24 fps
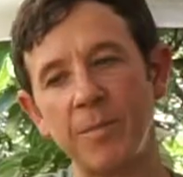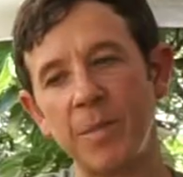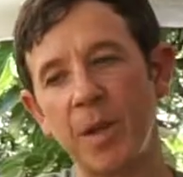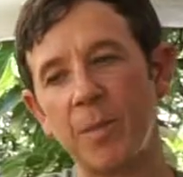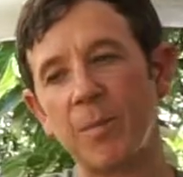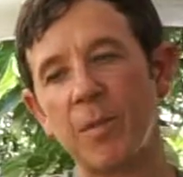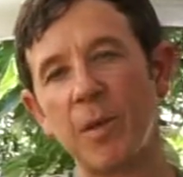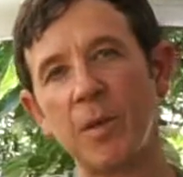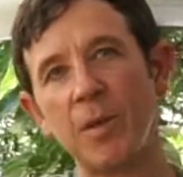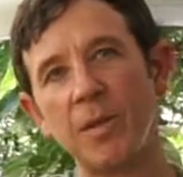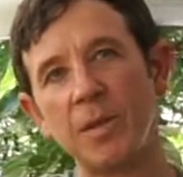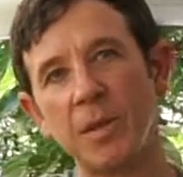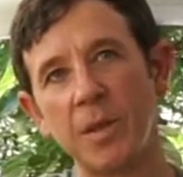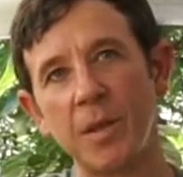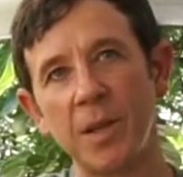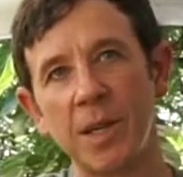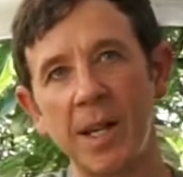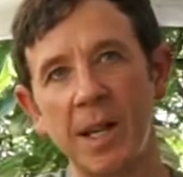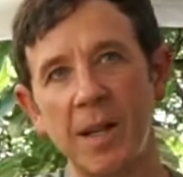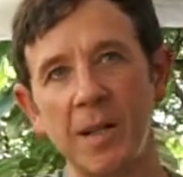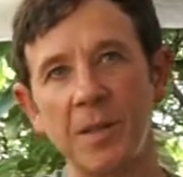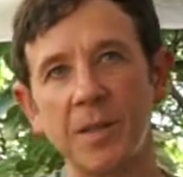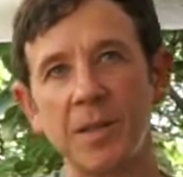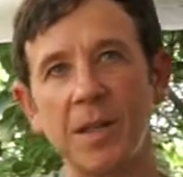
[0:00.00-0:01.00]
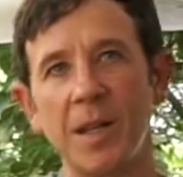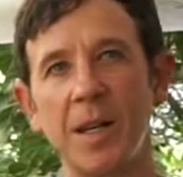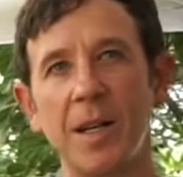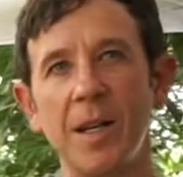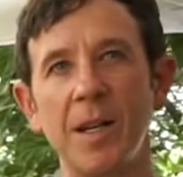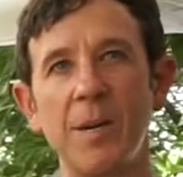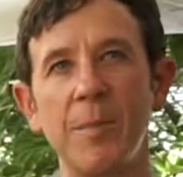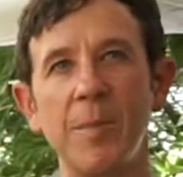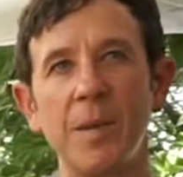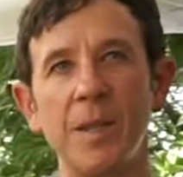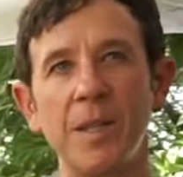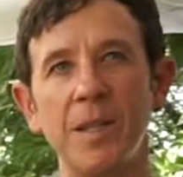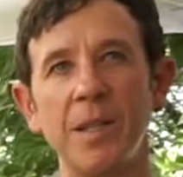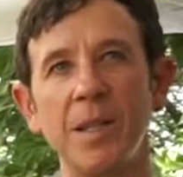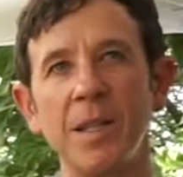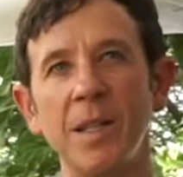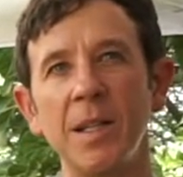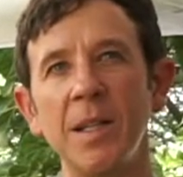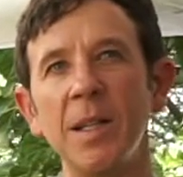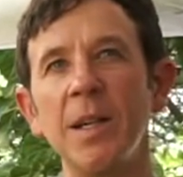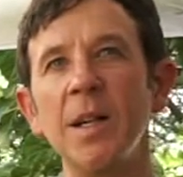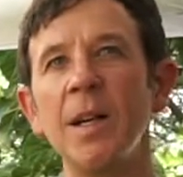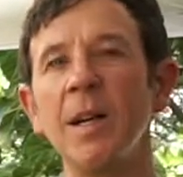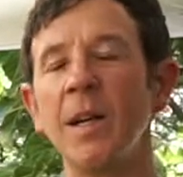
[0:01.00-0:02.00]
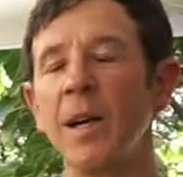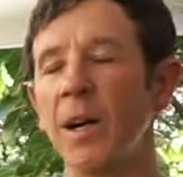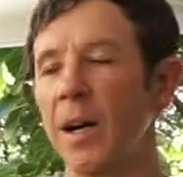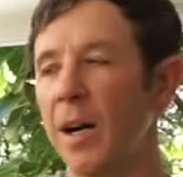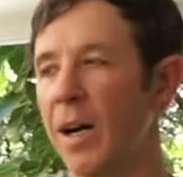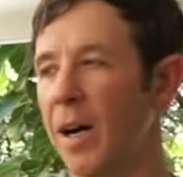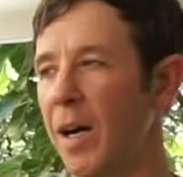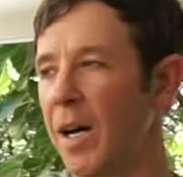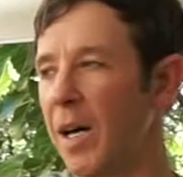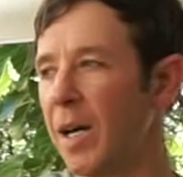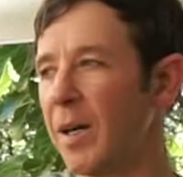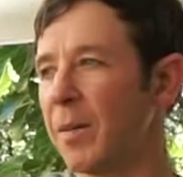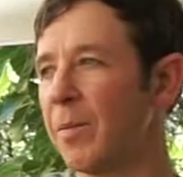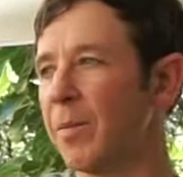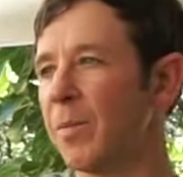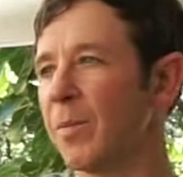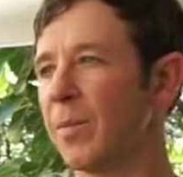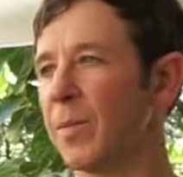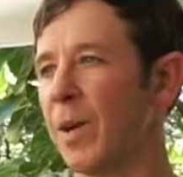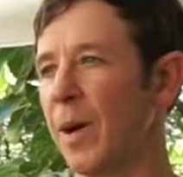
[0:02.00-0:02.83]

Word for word: my protozoa counts up, and um,